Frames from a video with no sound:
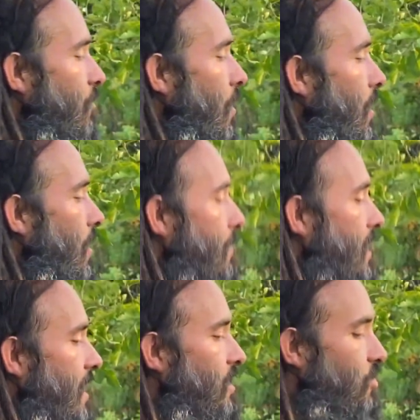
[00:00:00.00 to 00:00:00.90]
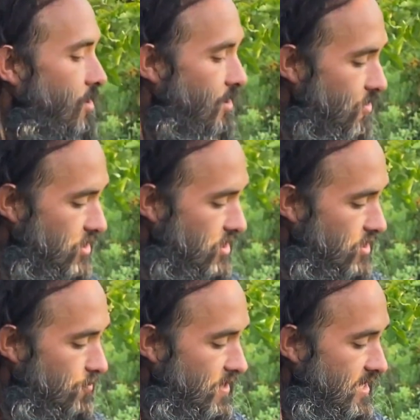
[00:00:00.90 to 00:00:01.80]
an introduced
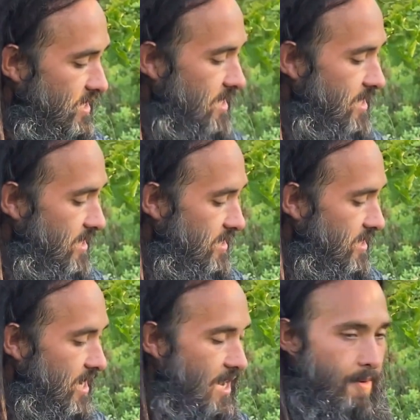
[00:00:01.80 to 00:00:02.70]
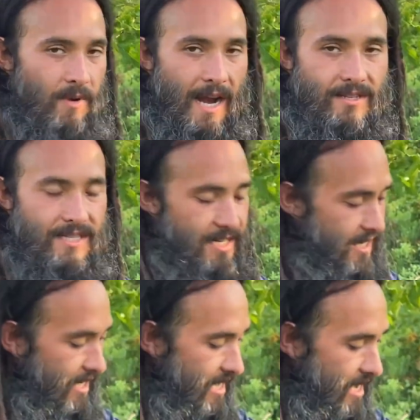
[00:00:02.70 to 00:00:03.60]
species,
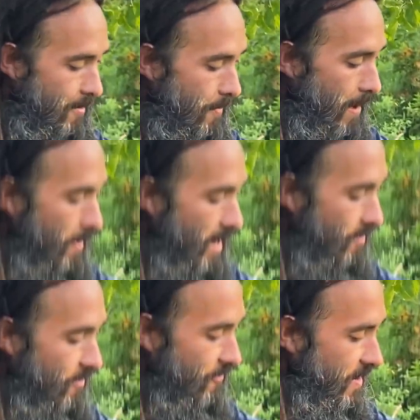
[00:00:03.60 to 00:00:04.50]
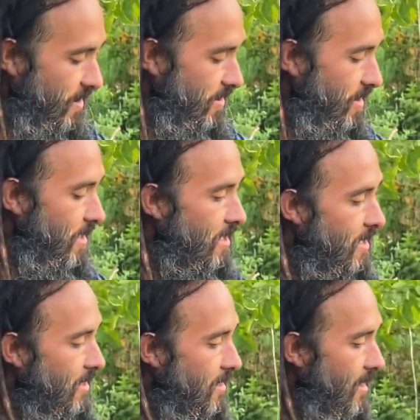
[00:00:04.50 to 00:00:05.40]
Browsonidia papyrifera,
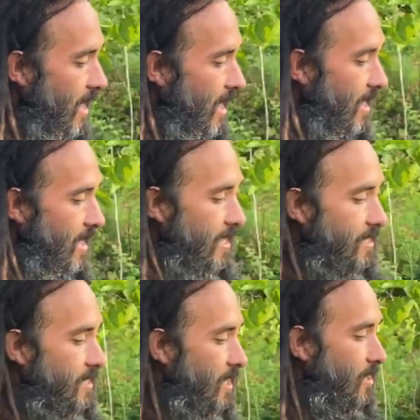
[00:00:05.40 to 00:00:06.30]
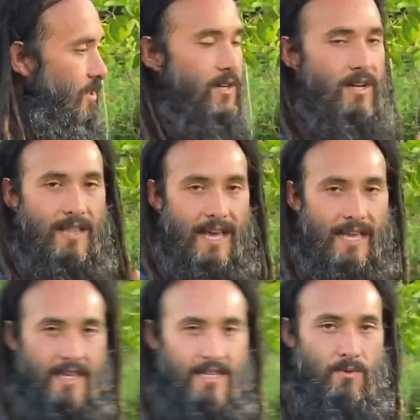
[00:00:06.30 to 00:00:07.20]
that is a
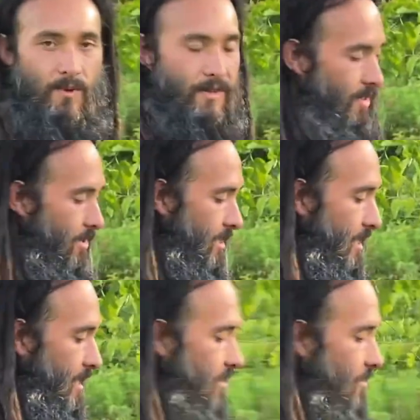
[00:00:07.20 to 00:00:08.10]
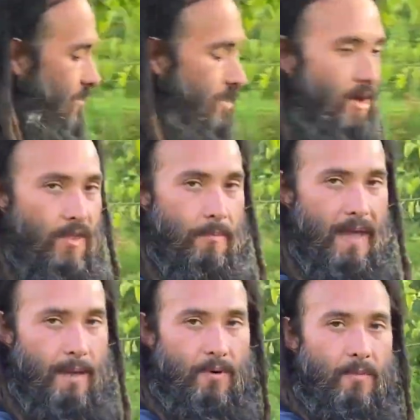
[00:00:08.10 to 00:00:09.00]
look-alike that's worth looking into. It's called the
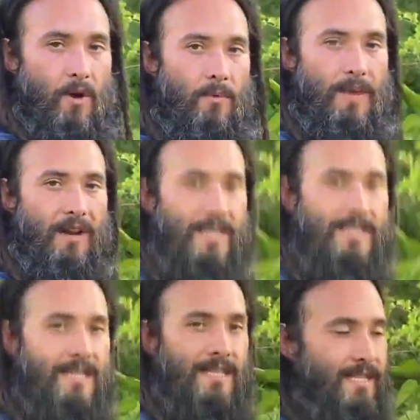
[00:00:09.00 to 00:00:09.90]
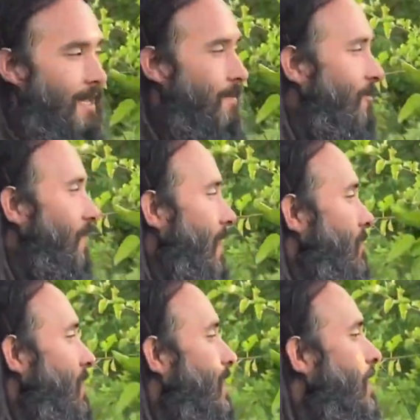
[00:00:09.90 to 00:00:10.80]
paper mulberry. It's in the same
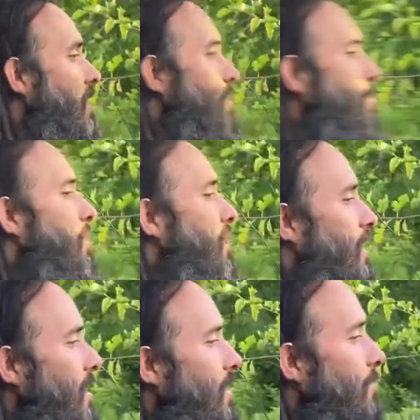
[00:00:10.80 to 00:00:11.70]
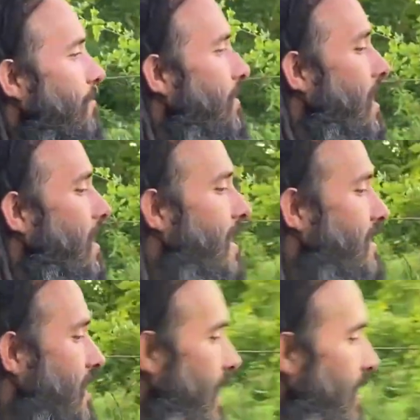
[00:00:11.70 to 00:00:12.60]
family, but not
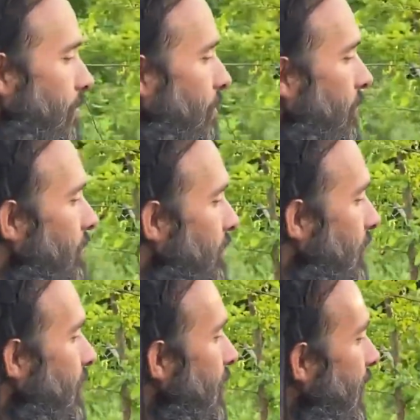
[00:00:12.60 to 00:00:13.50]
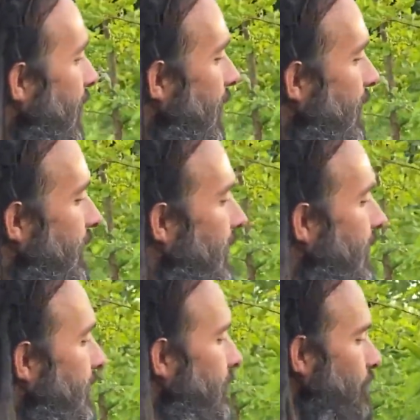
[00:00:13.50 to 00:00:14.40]
as edible. And
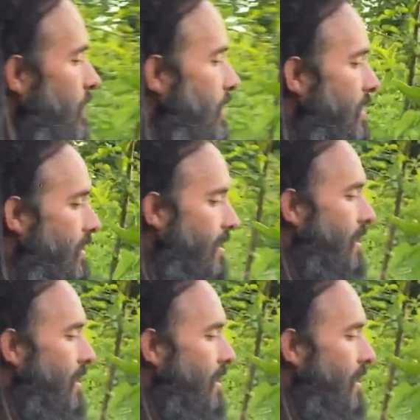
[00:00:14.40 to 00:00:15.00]
this one,